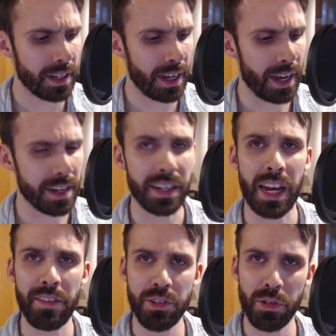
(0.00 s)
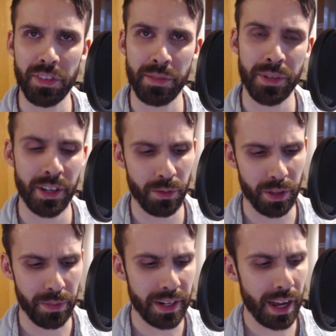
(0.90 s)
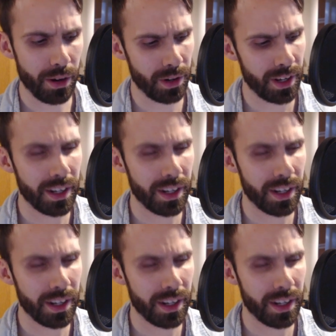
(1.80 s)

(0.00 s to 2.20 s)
and I have 2 of them here with me now,